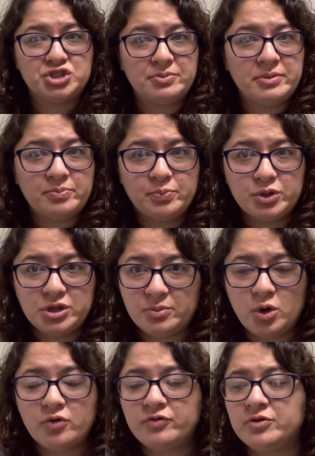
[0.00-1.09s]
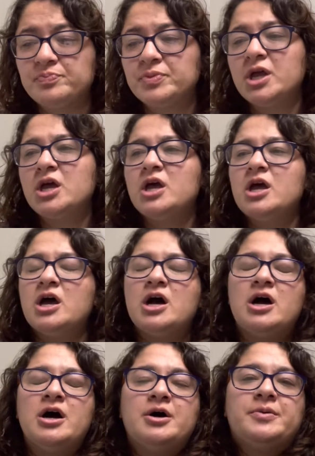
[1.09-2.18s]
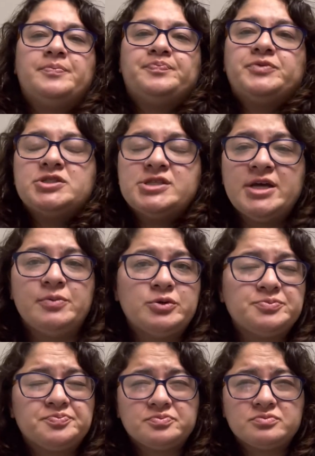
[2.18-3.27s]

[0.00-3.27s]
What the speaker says: them and put them over the table.